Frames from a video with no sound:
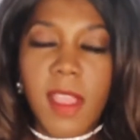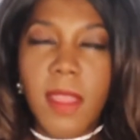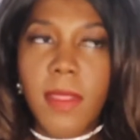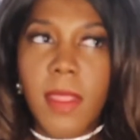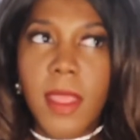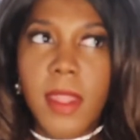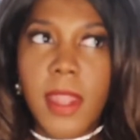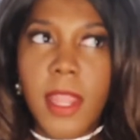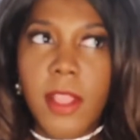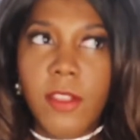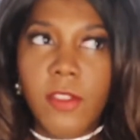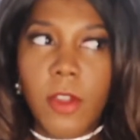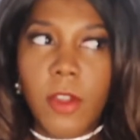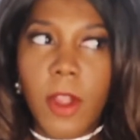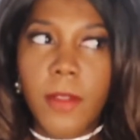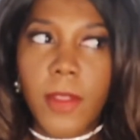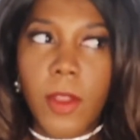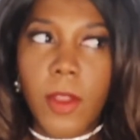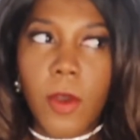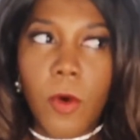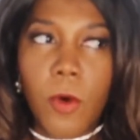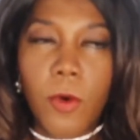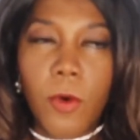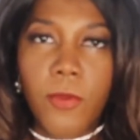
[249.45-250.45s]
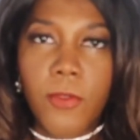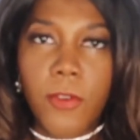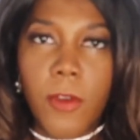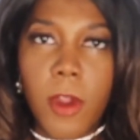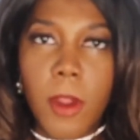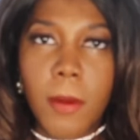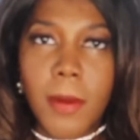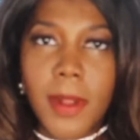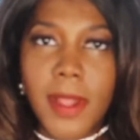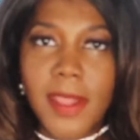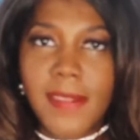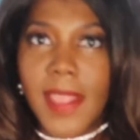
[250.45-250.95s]
and then they start their own
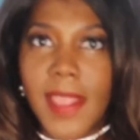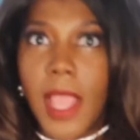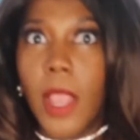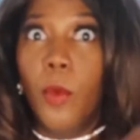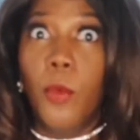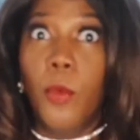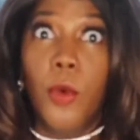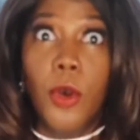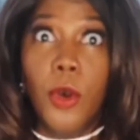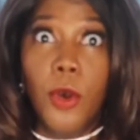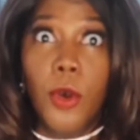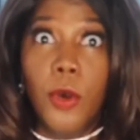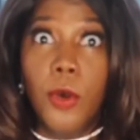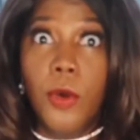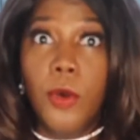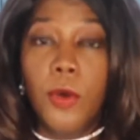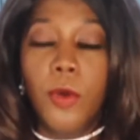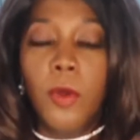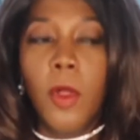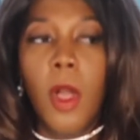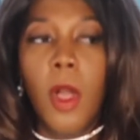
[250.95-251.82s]
firm and it's like, woo.